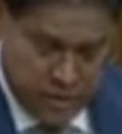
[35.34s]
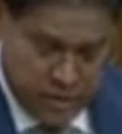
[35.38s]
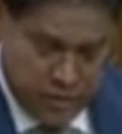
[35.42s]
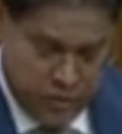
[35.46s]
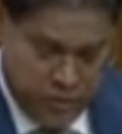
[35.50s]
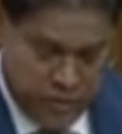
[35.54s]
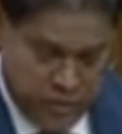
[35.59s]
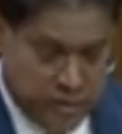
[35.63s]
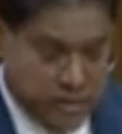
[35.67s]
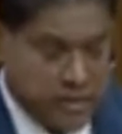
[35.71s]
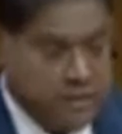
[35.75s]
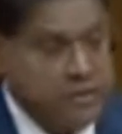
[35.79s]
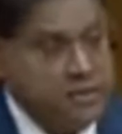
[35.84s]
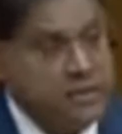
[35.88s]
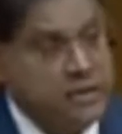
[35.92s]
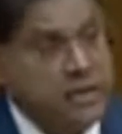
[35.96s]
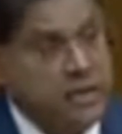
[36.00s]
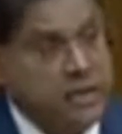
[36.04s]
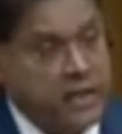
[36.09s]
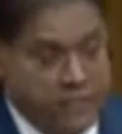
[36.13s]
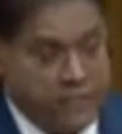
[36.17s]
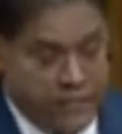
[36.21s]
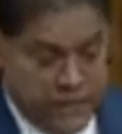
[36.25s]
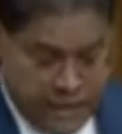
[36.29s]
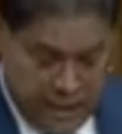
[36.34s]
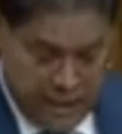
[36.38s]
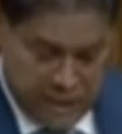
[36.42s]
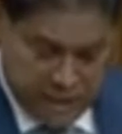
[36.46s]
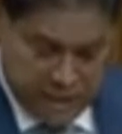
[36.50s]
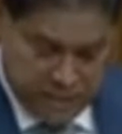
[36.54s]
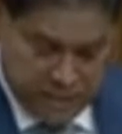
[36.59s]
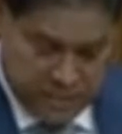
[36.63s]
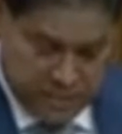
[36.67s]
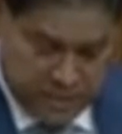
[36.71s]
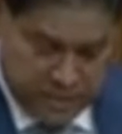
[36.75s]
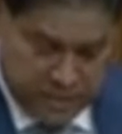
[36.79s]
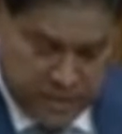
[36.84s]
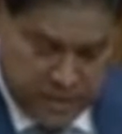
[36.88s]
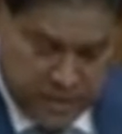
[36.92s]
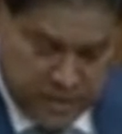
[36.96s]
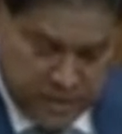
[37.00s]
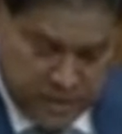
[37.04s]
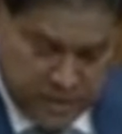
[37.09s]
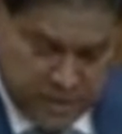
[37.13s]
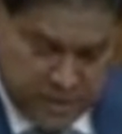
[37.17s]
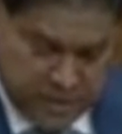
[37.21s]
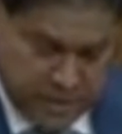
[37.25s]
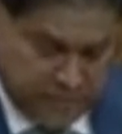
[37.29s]
to deliver
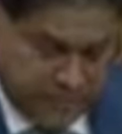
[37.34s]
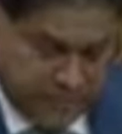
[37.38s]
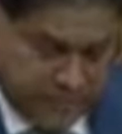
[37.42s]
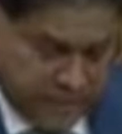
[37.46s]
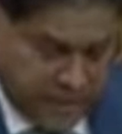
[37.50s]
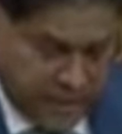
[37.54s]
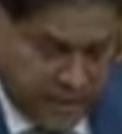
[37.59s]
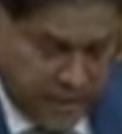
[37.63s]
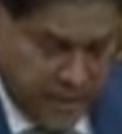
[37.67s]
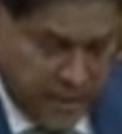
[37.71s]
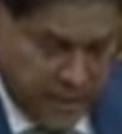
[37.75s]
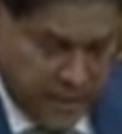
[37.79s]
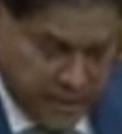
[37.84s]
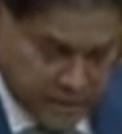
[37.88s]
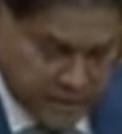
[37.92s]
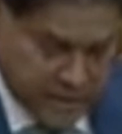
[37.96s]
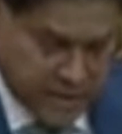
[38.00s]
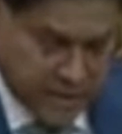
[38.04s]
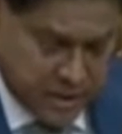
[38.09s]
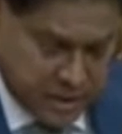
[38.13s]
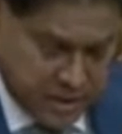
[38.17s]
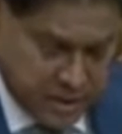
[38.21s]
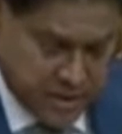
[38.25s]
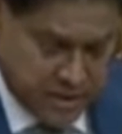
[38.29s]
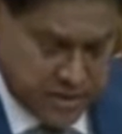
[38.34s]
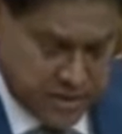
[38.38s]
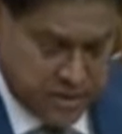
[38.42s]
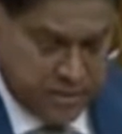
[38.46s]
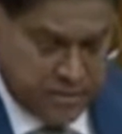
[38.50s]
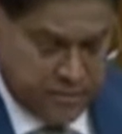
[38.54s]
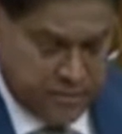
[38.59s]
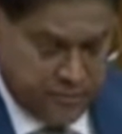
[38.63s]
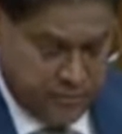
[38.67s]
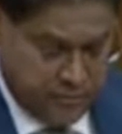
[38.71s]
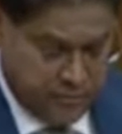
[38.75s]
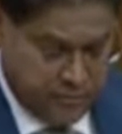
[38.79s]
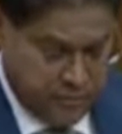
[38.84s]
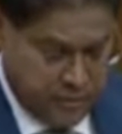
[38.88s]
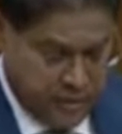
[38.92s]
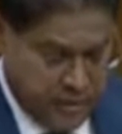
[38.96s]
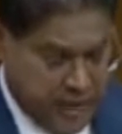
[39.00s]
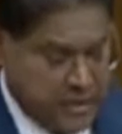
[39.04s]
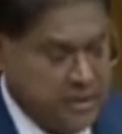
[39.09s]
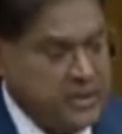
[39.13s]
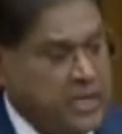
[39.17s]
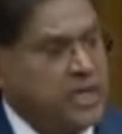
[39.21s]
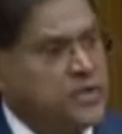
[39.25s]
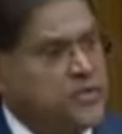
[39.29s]
expertise and skills
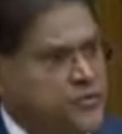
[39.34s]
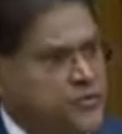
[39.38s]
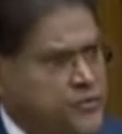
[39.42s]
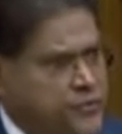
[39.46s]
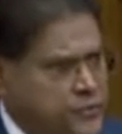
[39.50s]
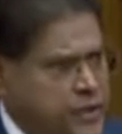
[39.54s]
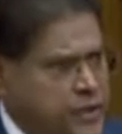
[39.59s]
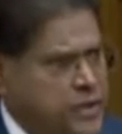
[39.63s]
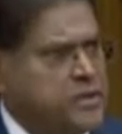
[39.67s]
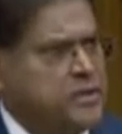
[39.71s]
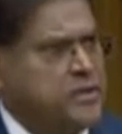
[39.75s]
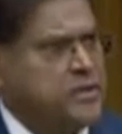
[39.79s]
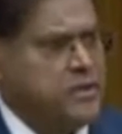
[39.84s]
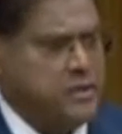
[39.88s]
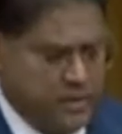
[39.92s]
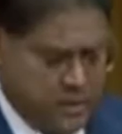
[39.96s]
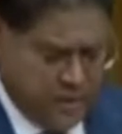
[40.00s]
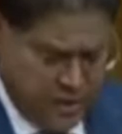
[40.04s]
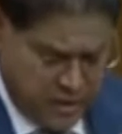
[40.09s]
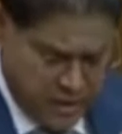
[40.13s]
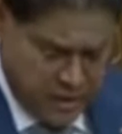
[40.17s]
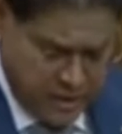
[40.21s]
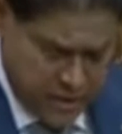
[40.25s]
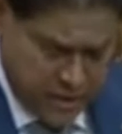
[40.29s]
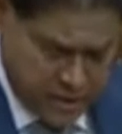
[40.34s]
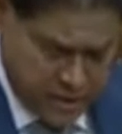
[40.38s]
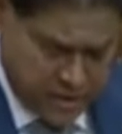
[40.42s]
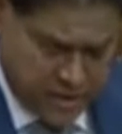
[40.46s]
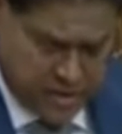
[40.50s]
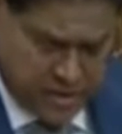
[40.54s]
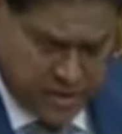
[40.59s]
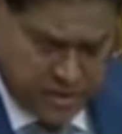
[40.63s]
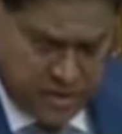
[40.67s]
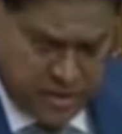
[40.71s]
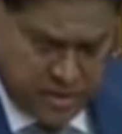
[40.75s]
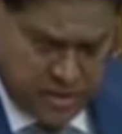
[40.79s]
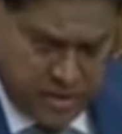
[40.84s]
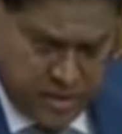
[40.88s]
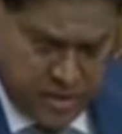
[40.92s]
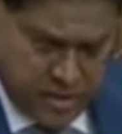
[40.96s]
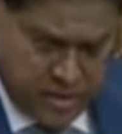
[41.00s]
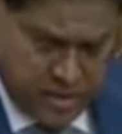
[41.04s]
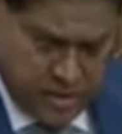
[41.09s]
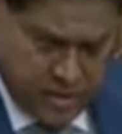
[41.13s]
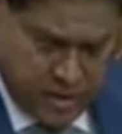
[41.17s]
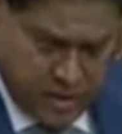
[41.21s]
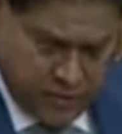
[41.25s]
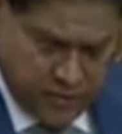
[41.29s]
that fit the needs
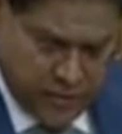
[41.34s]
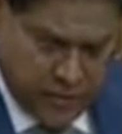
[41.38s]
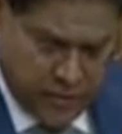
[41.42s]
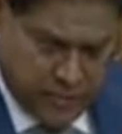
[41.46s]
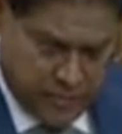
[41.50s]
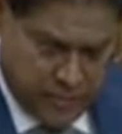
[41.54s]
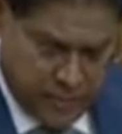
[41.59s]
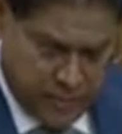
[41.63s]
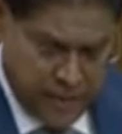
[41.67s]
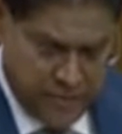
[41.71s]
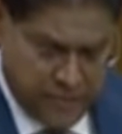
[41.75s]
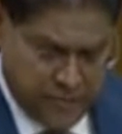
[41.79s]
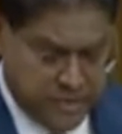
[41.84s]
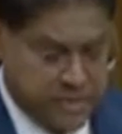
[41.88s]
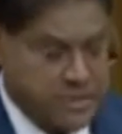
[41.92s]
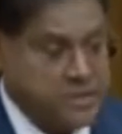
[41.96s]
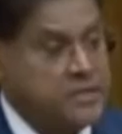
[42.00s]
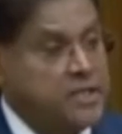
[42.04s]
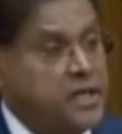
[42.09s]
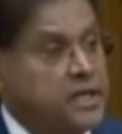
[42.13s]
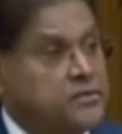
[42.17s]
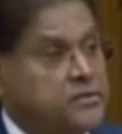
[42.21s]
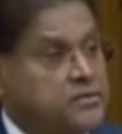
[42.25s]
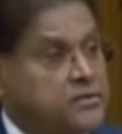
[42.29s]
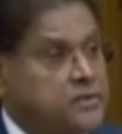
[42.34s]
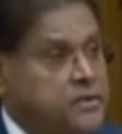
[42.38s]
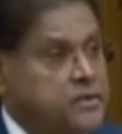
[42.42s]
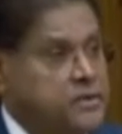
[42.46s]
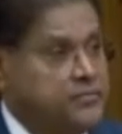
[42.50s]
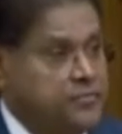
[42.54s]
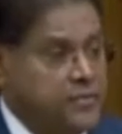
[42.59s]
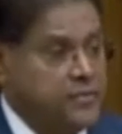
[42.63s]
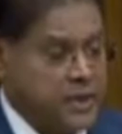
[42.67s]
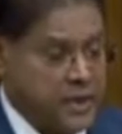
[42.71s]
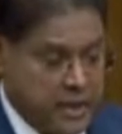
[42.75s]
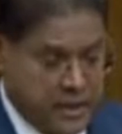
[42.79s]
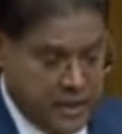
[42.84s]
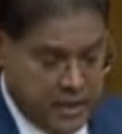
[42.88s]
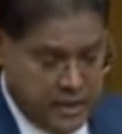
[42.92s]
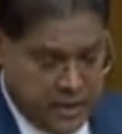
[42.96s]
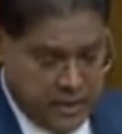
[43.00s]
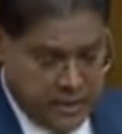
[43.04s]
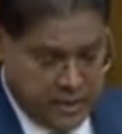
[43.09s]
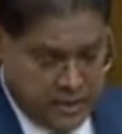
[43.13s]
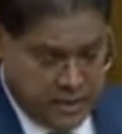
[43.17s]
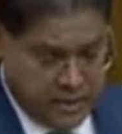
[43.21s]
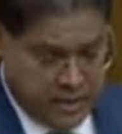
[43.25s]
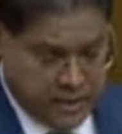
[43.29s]
of the private sector
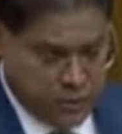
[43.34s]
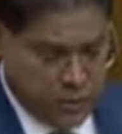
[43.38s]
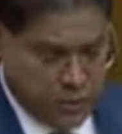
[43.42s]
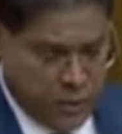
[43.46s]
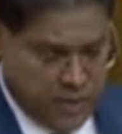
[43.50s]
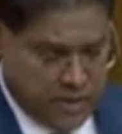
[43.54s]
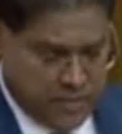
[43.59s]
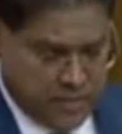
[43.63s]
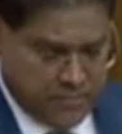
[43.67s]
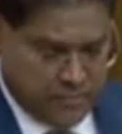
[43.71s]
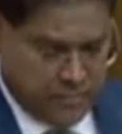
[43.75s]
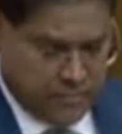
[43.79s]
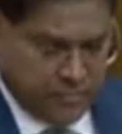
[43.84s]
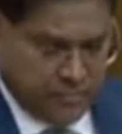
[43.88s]
as well.